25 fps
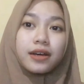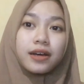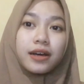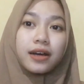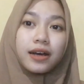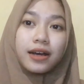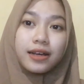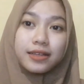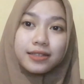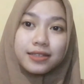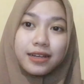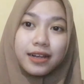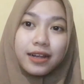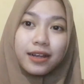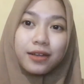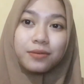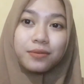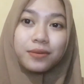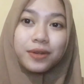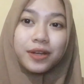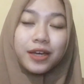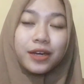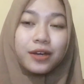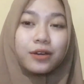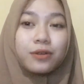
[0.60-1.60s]

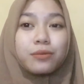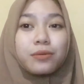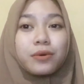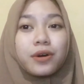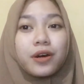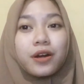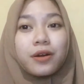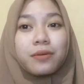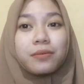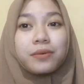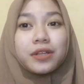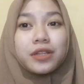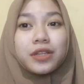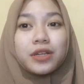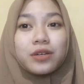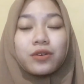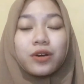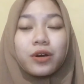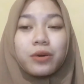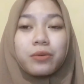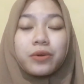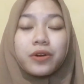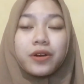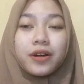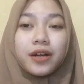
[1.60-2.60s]
Assalamualaikum
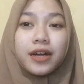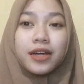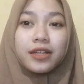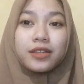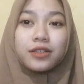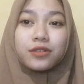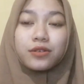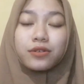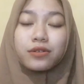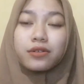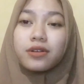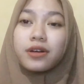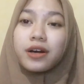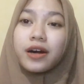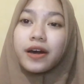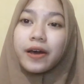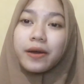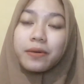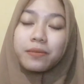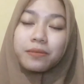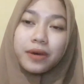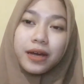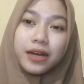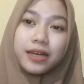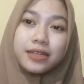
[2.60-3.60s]
warahmatullahi wabarakatuh. I
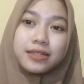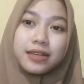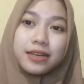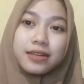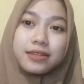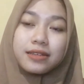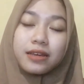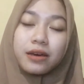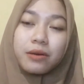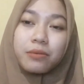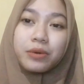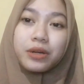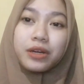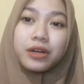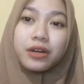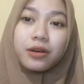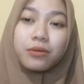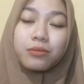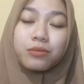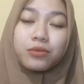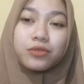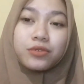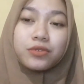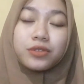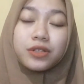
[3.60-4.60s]
am Aisyah Sabrina
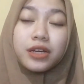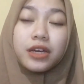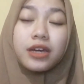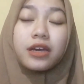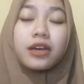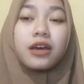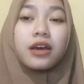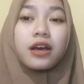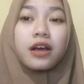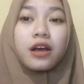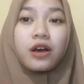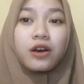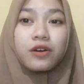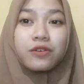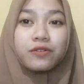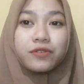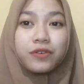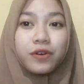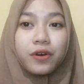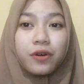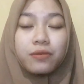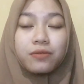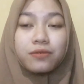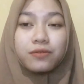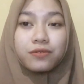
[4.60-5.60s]
Putri
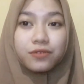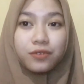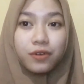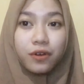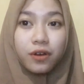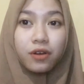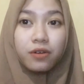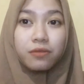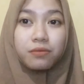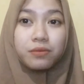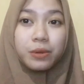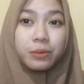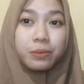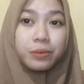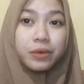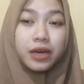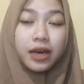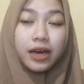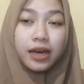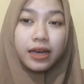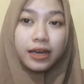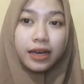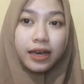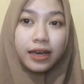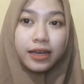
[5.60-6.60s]
from FOL
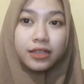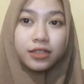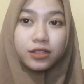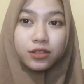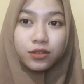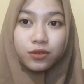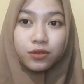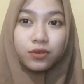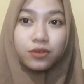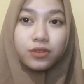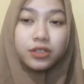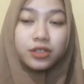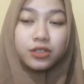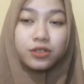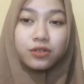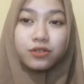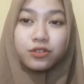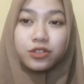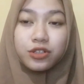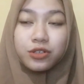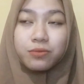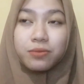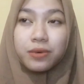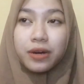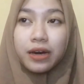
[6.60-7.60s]
PBIA 2 Unisnu
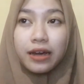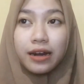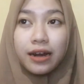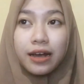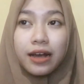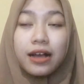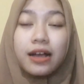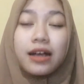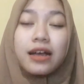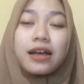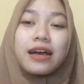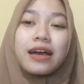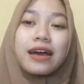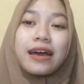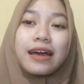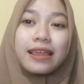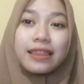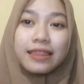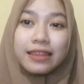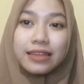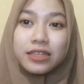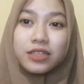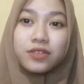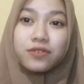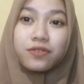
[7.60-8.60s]
Jepara.
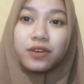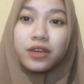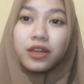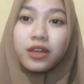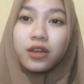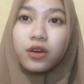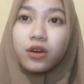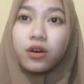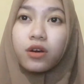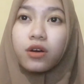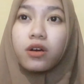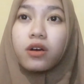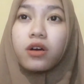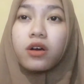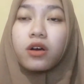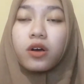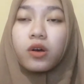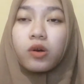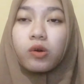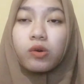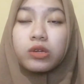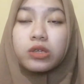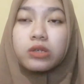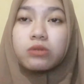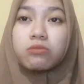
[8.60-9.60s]
This video
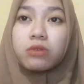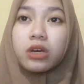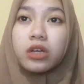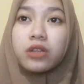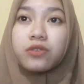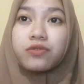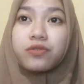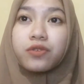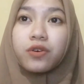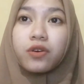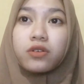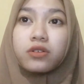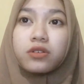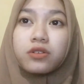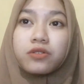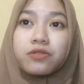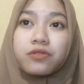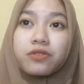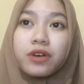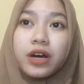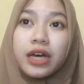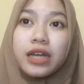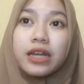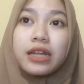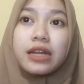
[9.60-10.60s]
was made for the
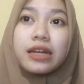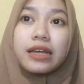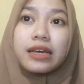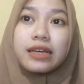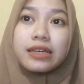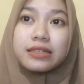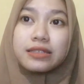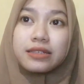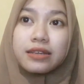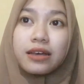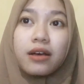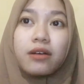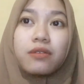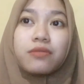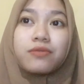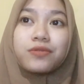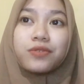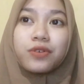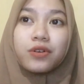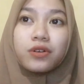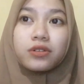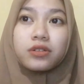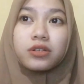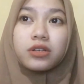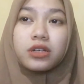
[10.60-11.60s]
final exam
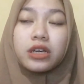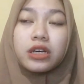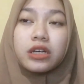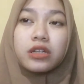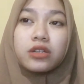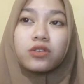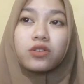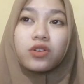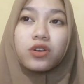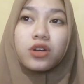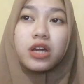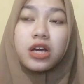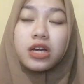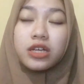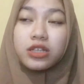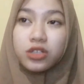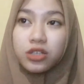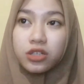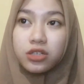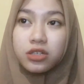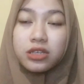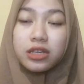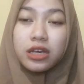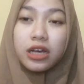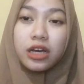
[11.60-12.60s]
for the
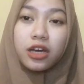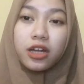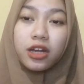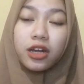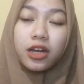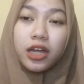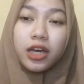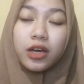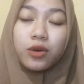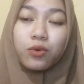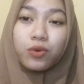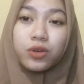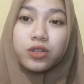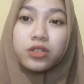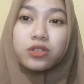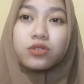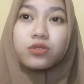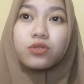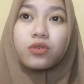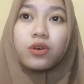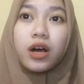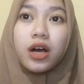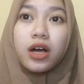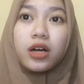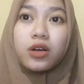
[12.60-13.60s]
Introduction Second Language to
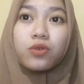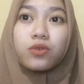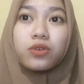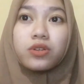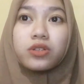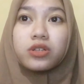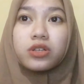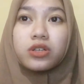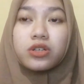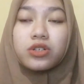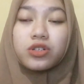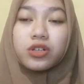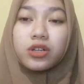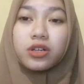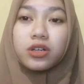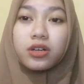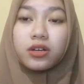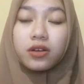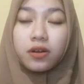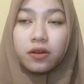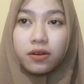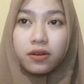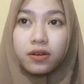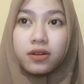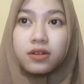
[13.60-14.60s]
Acquisition
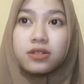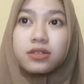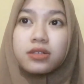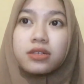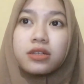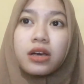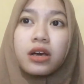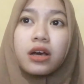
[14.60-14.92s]
course